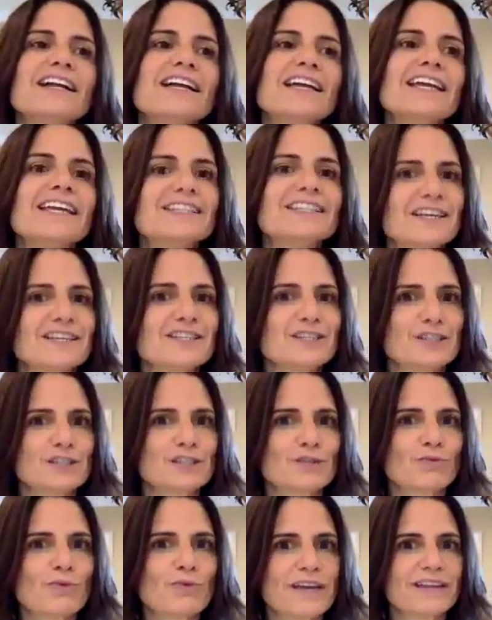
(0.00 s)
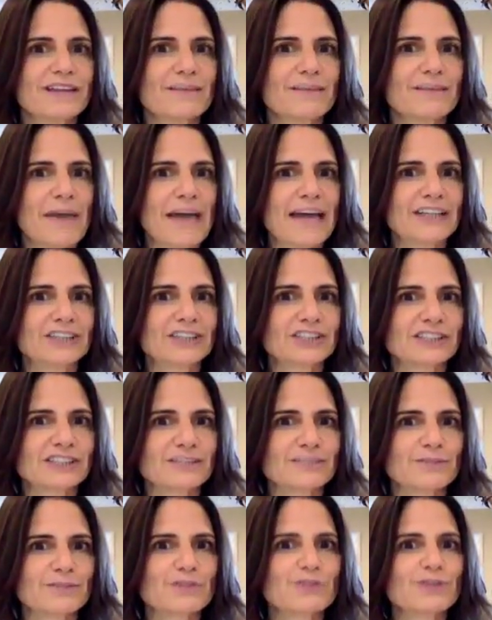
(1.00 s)
it does swing the
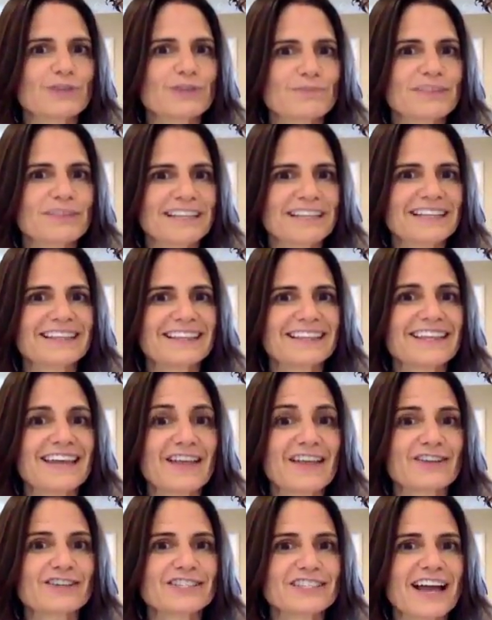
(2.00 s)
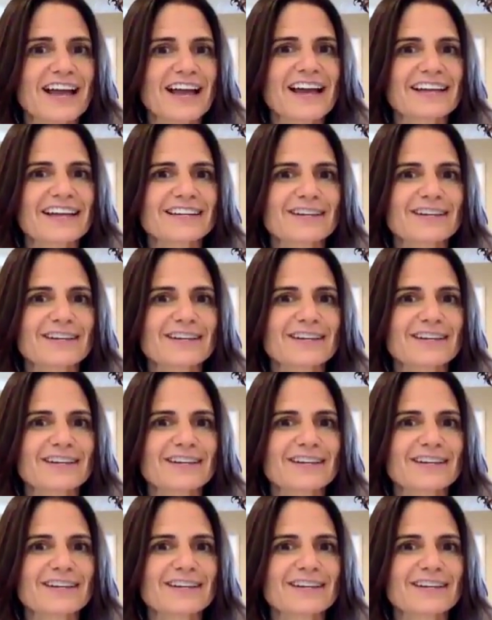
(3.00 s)
pendulum to completely the other side.